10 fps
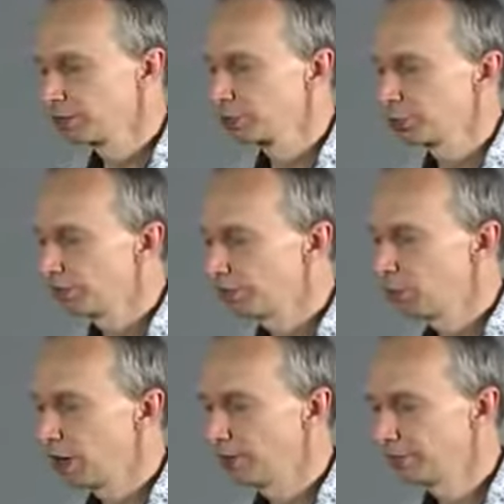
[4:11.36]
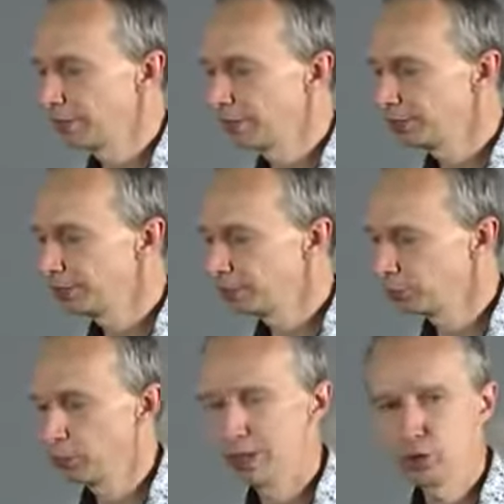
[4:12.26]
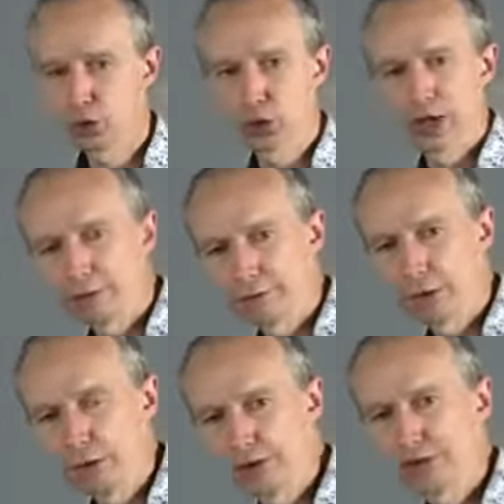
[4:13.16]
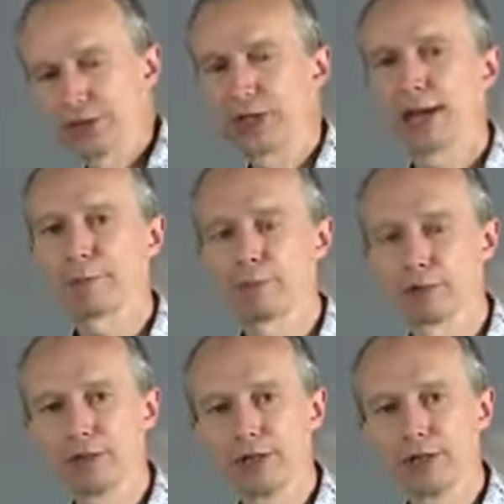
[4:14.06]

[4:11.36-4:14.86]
So if you are finding that when you try and focus the camera,